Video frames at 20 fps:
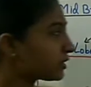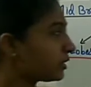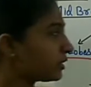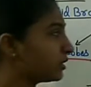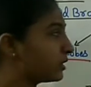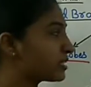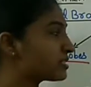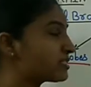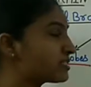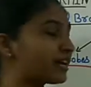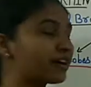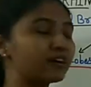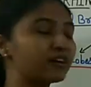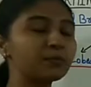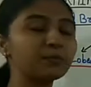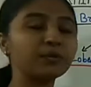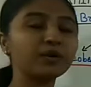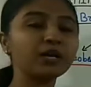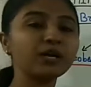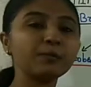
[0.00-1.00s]
the
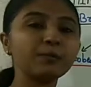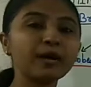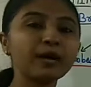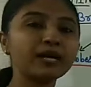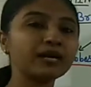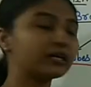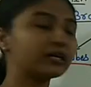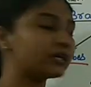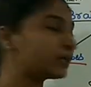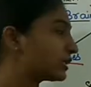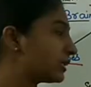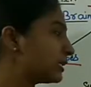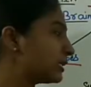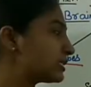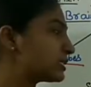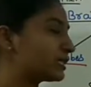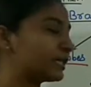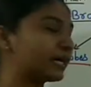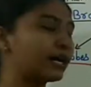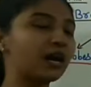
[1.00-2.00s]
cerebral
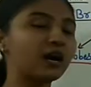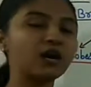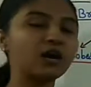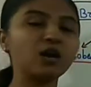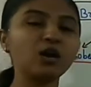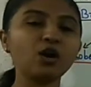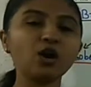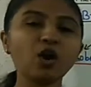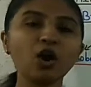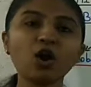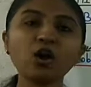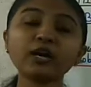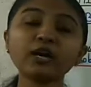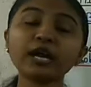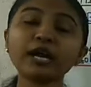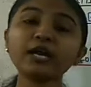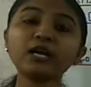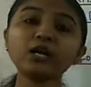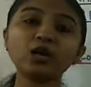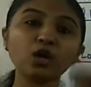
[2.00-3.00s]
peduncles, they are long
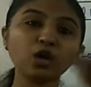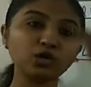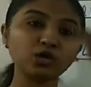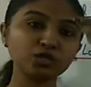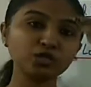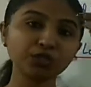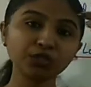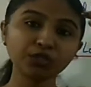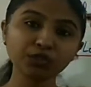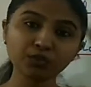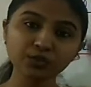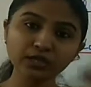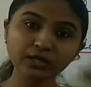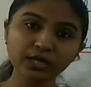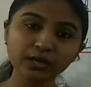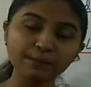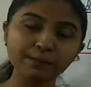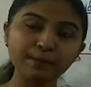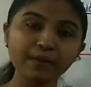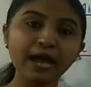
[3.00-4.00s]
and
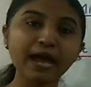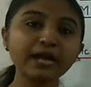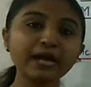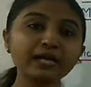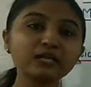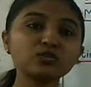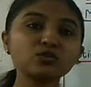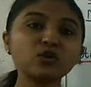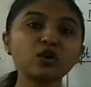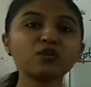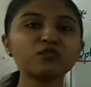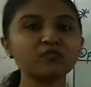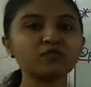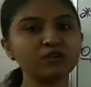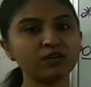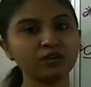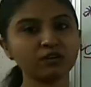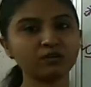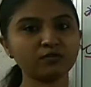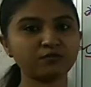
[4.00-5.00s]
longitudinal bands of
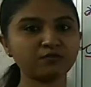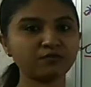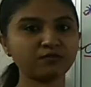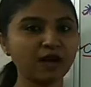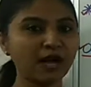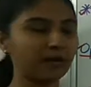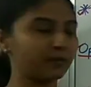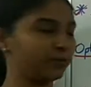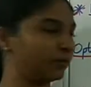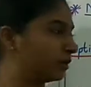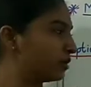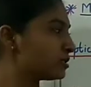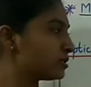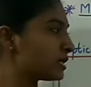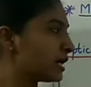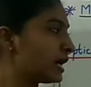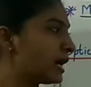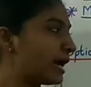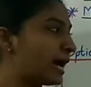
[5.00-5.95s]
nerve fibers,